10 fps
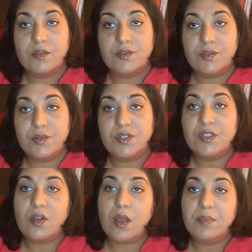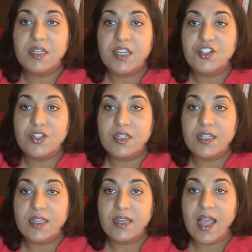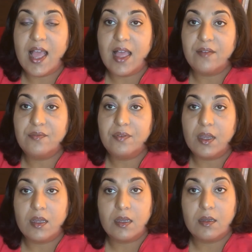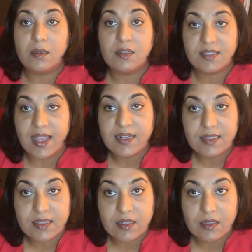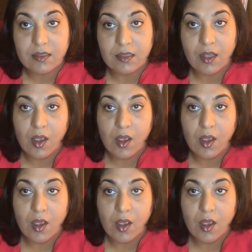Student accommodation can have a standard single